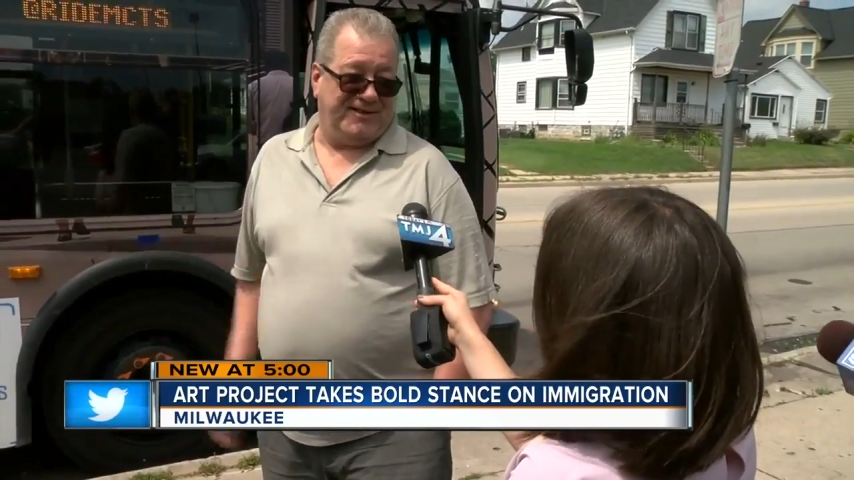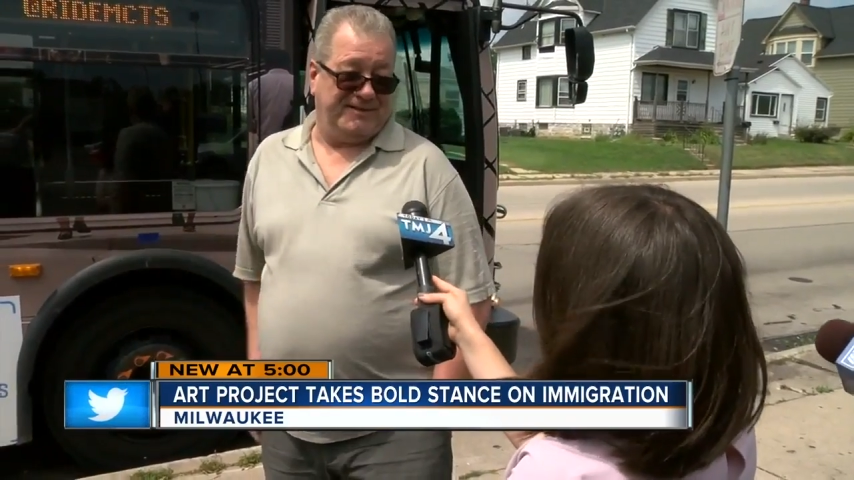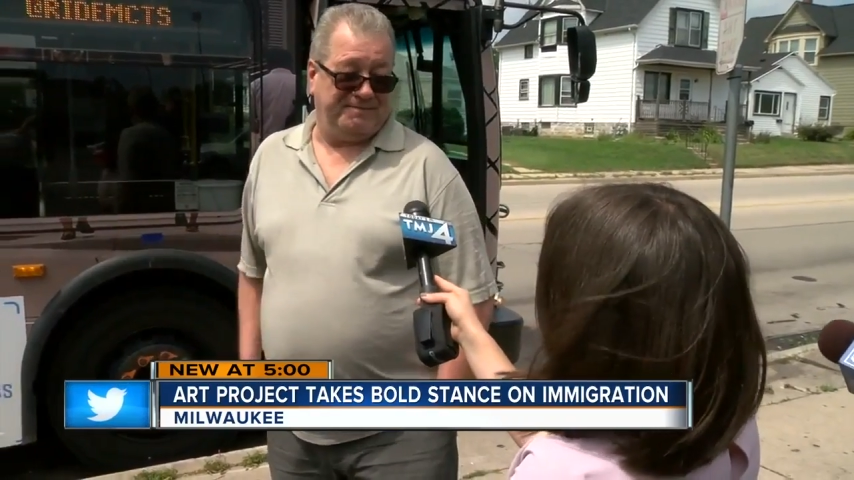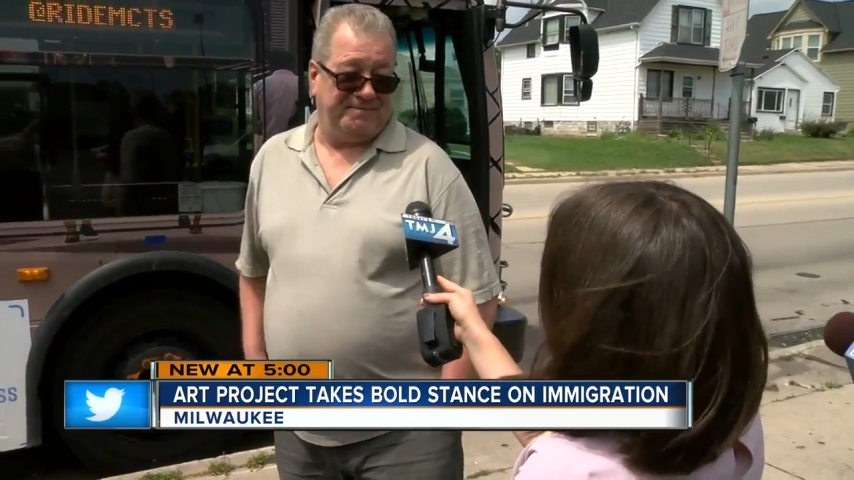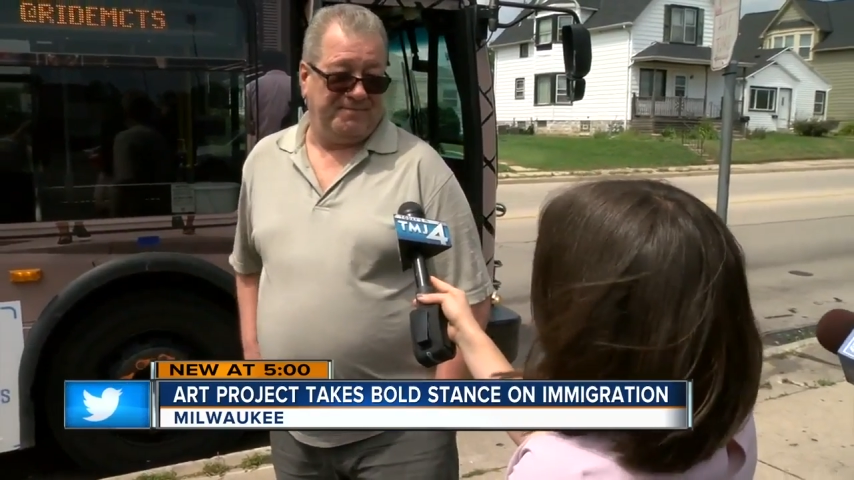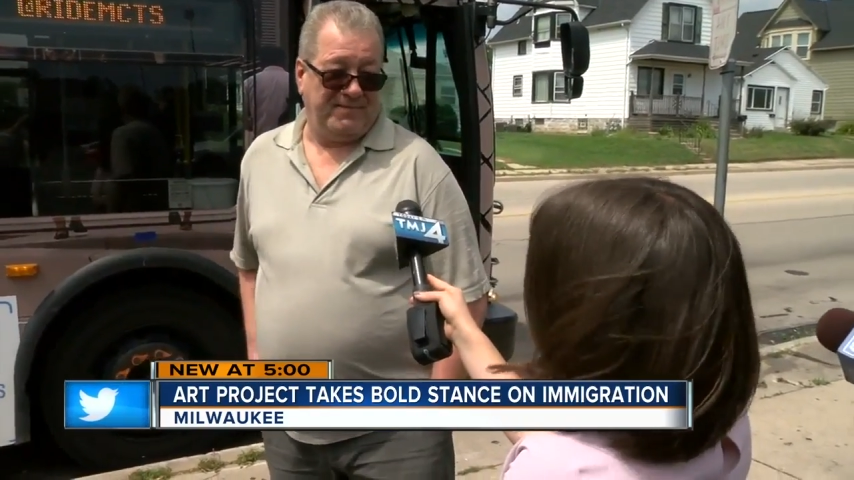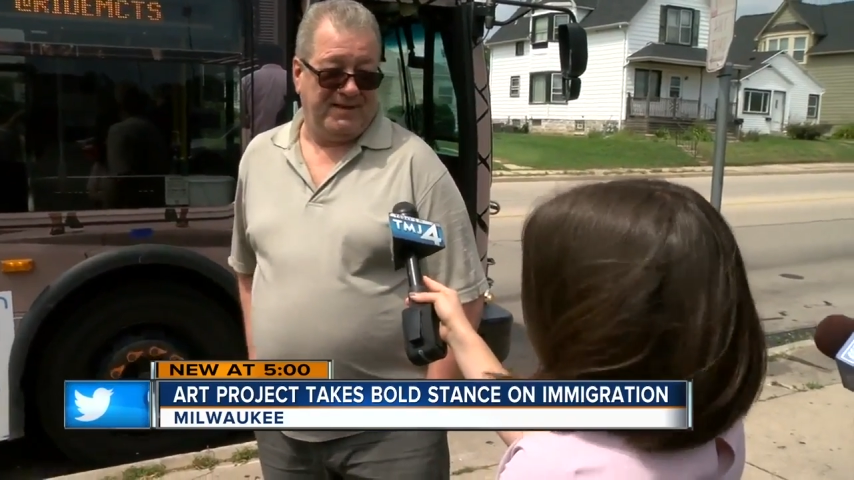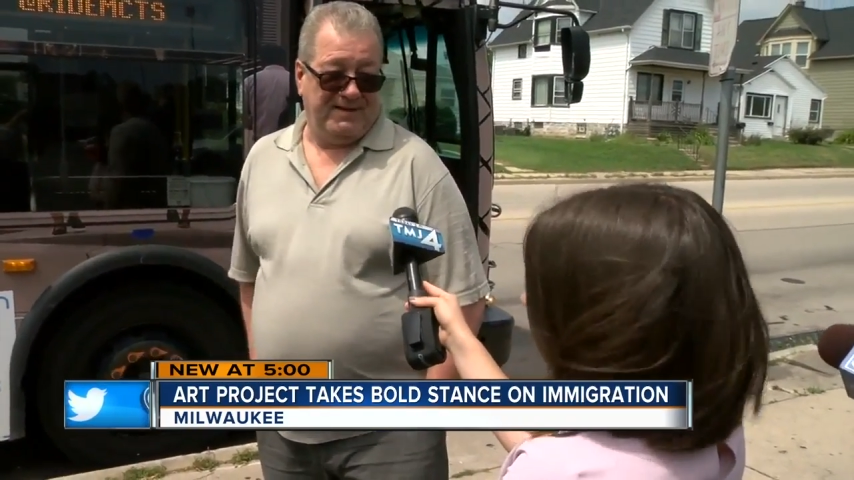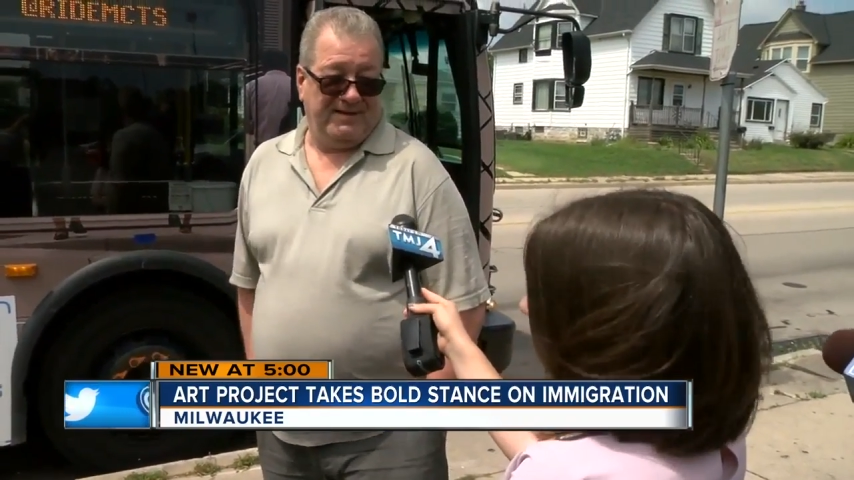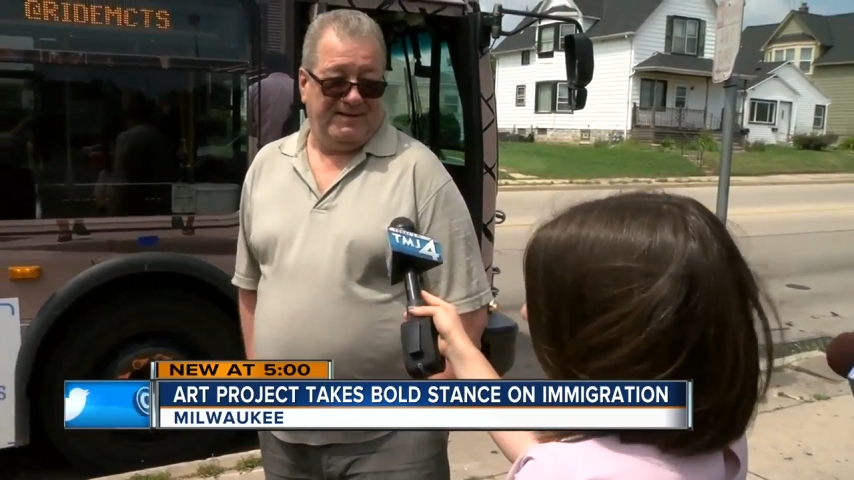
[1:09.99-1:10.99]
Dungeon
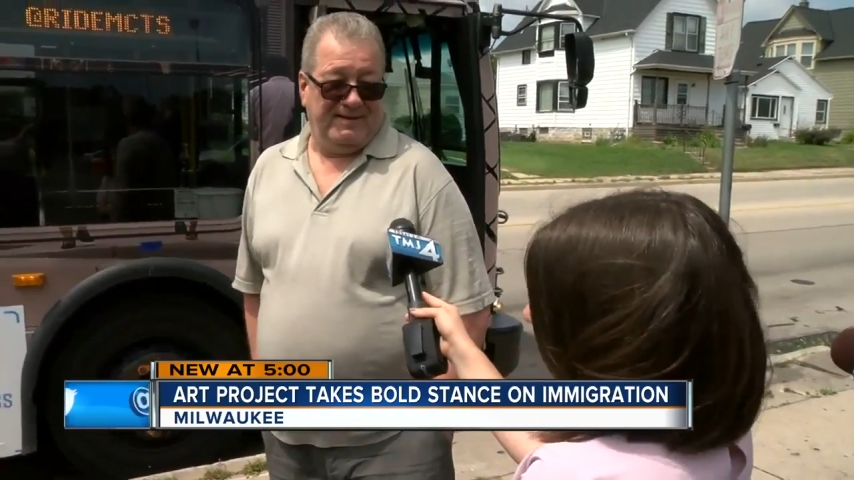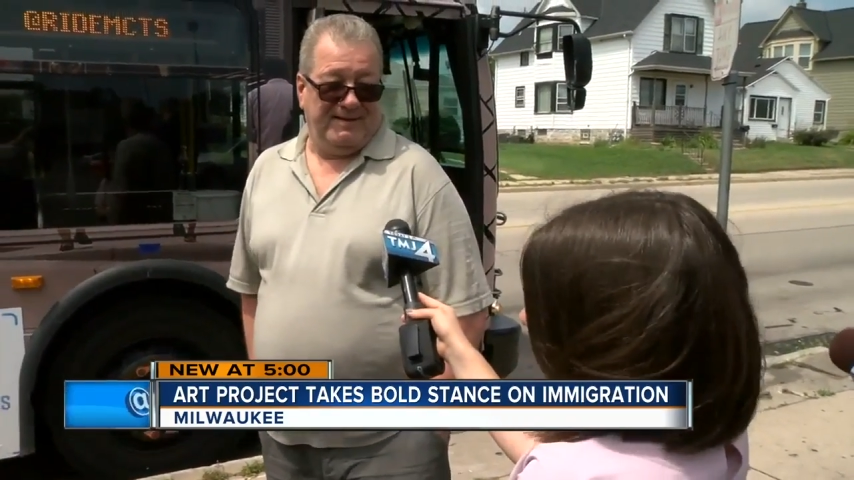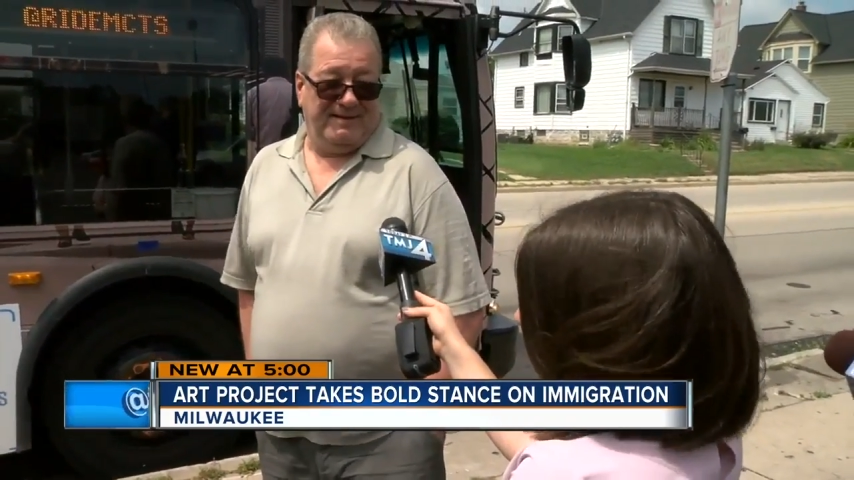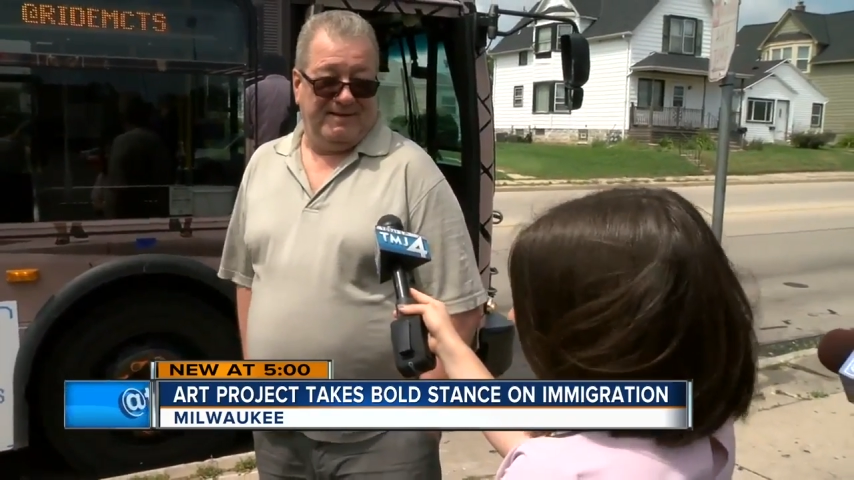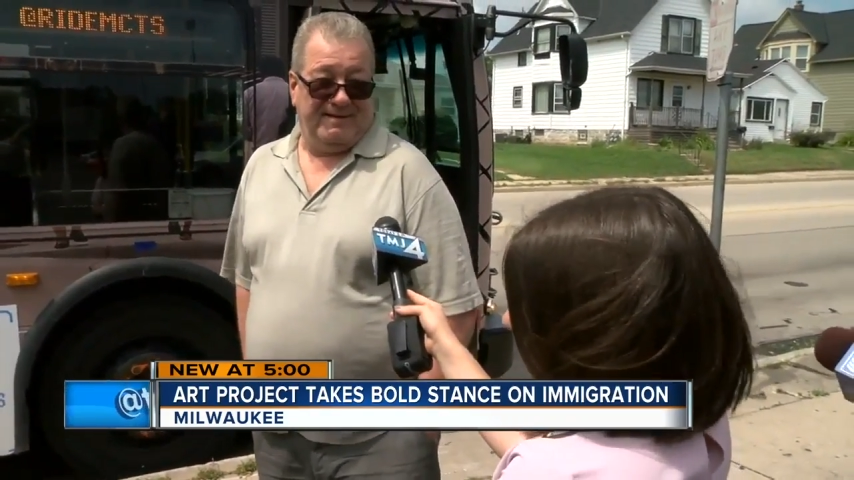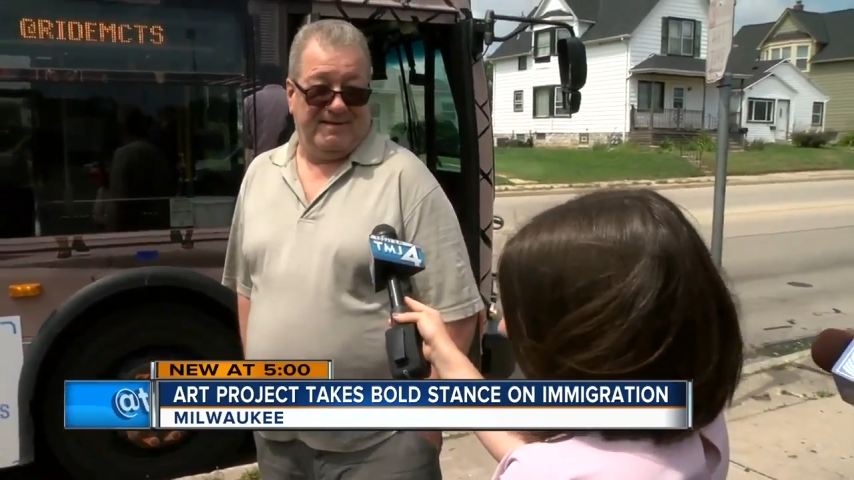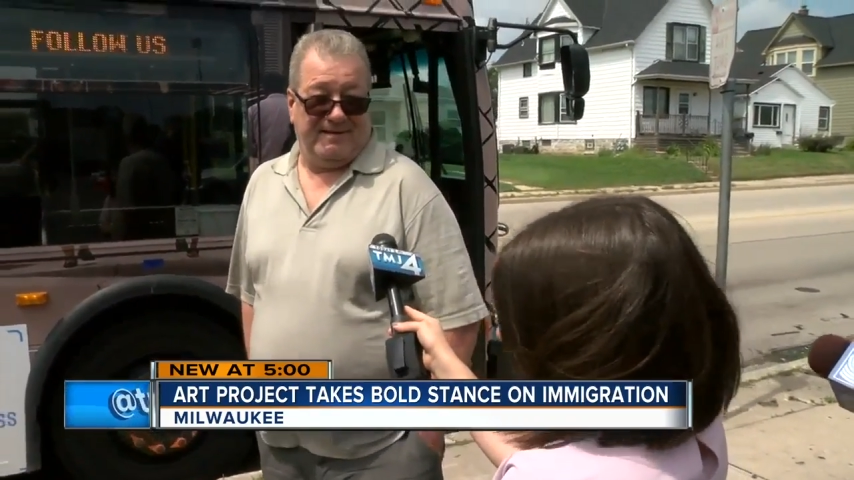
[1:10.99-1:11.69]
feels indifferent.